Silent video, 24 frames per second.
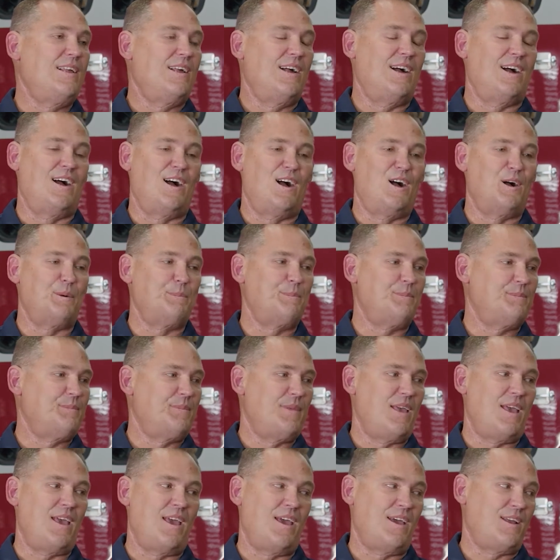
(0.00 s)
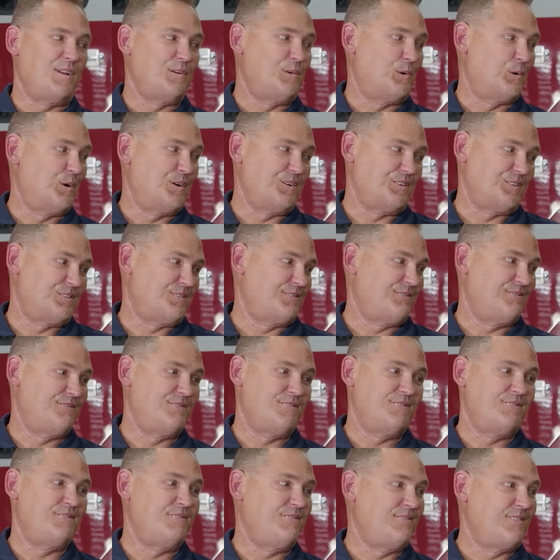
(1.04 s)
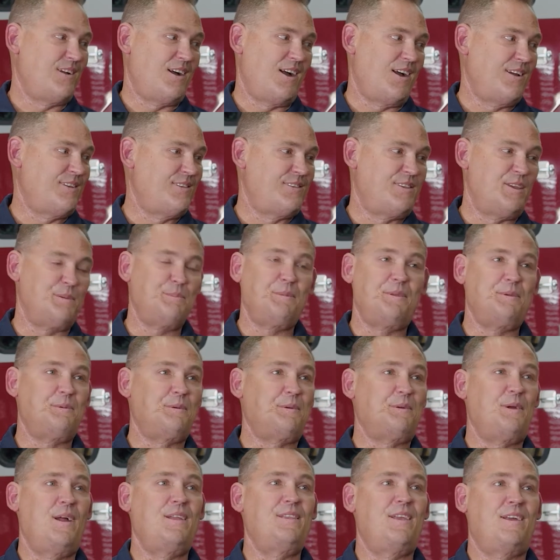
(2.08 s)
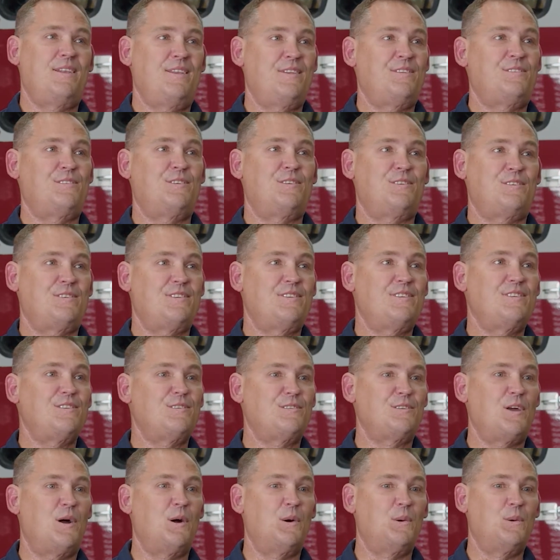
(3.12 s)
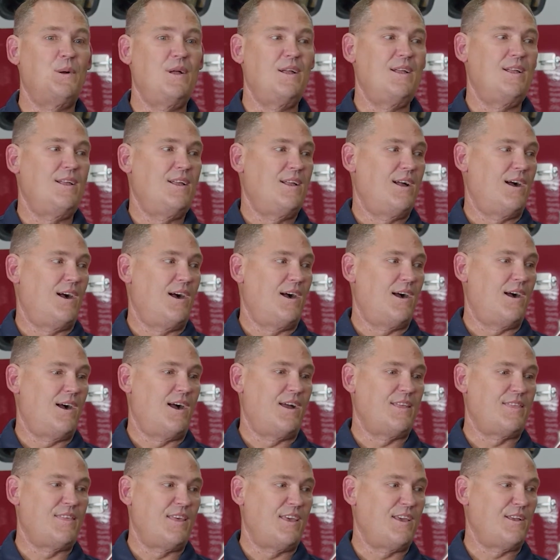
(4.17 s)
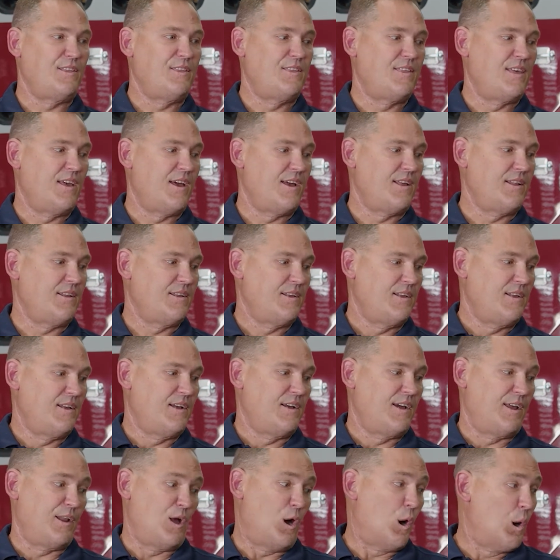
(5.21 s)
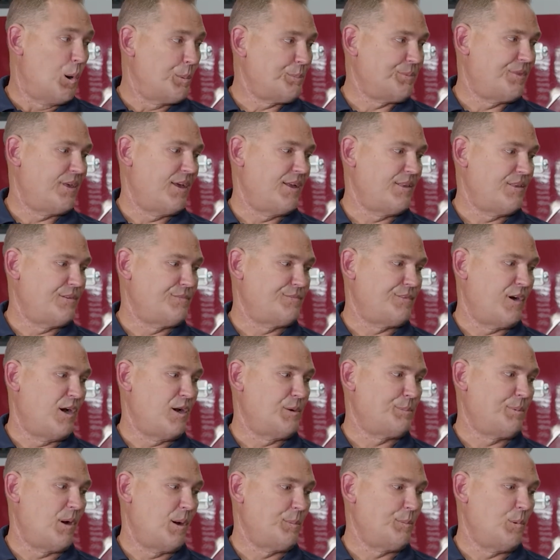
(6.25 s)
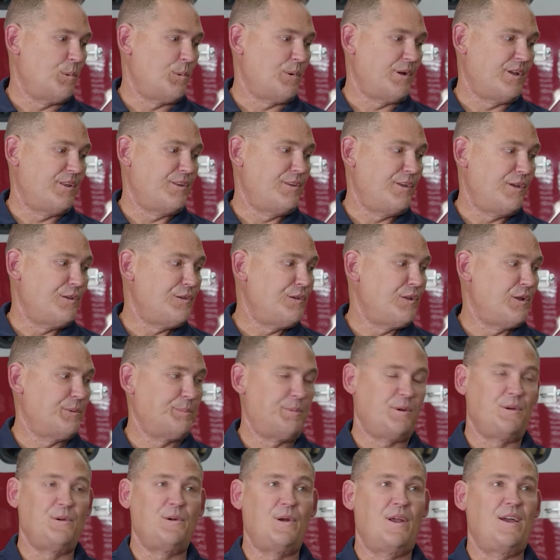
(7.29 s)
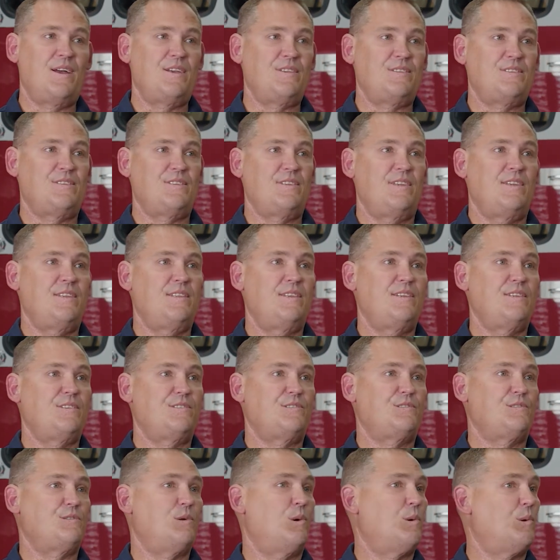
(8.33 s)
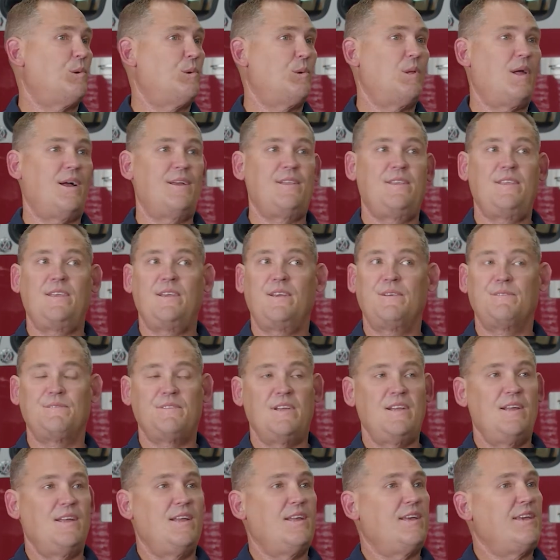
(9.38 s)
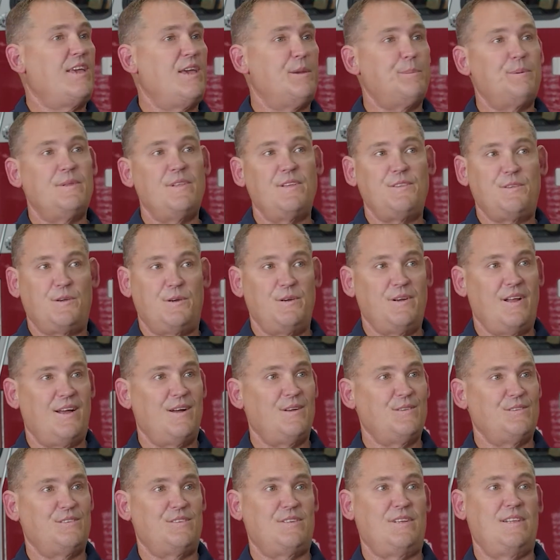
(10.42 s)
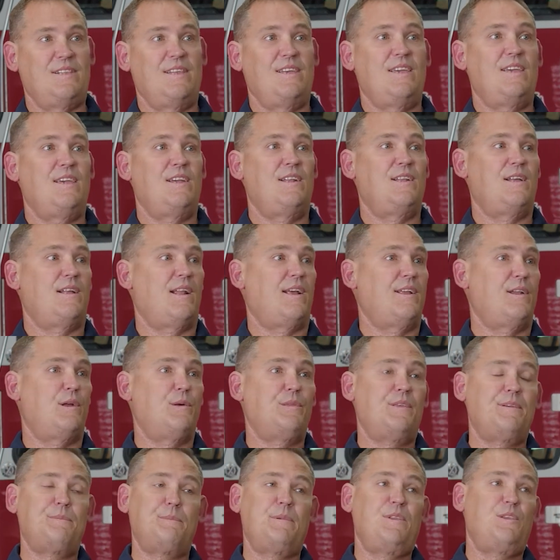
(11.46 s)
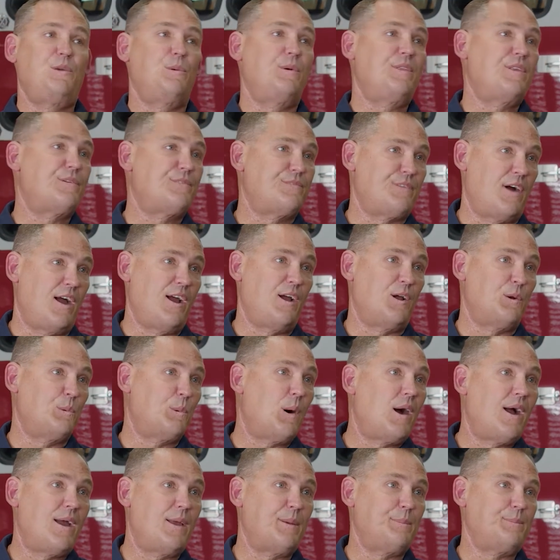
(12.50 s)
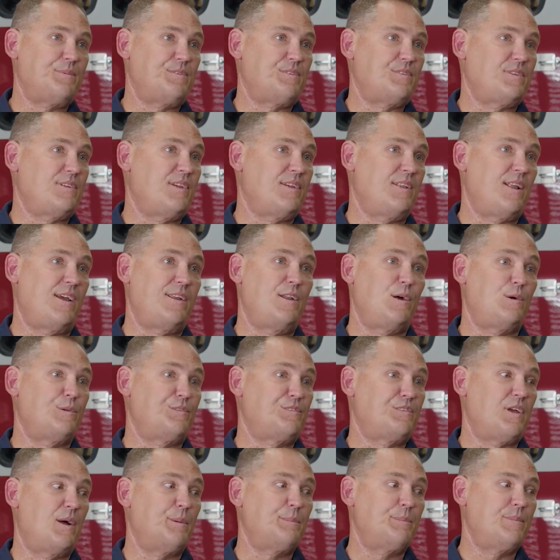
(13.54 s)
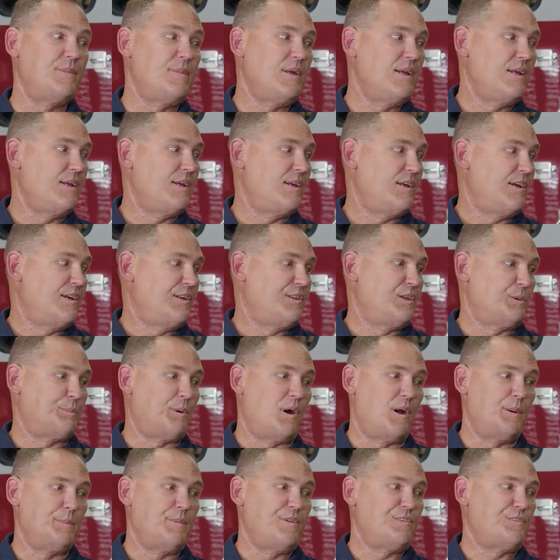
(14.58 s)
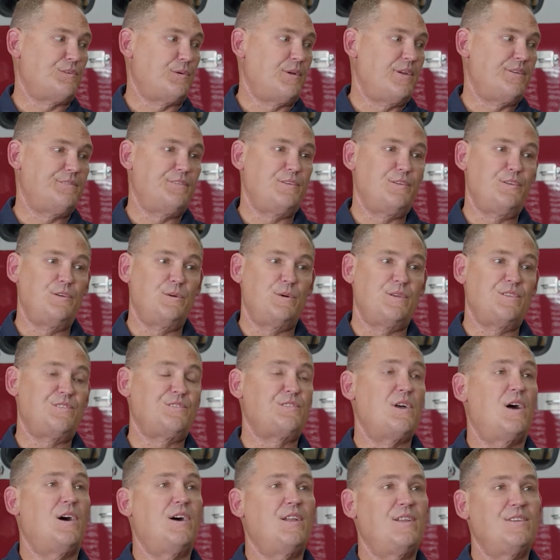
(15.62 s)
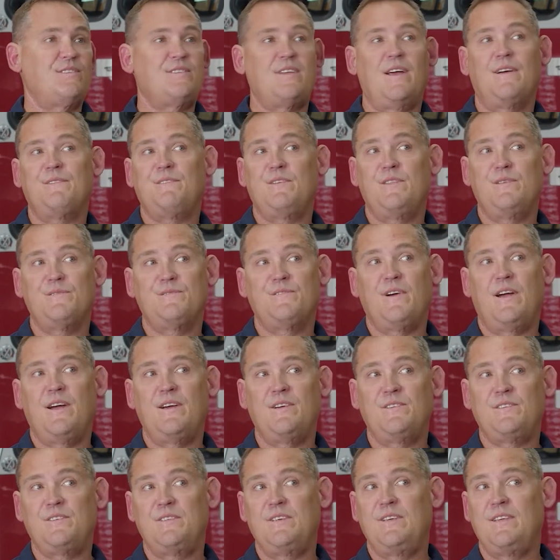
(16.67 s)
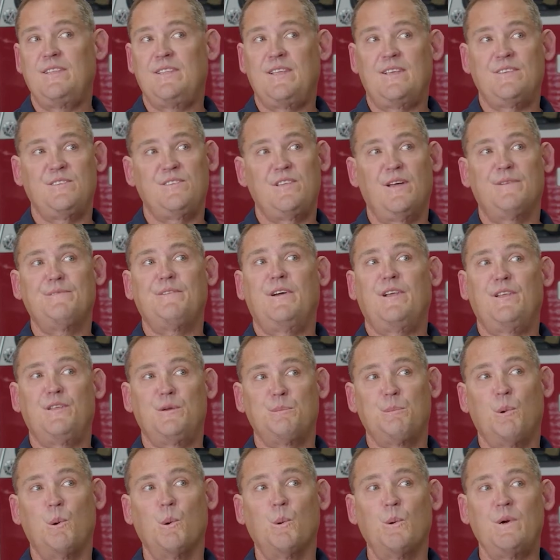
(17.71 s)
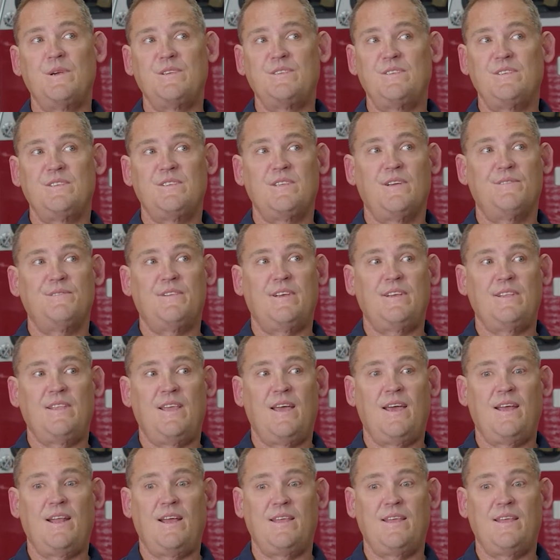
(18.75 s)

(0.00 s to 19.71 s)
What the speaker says: And of course, I deeply regret that decision. So I think that, and I hope that the fire department will continue to progress in this whole idea of keeping the turnouts clean. I know they've been doing the fire wipes, and I know some departments are even doing saunas after the fires to get that stuff out of their pores and stuff like that.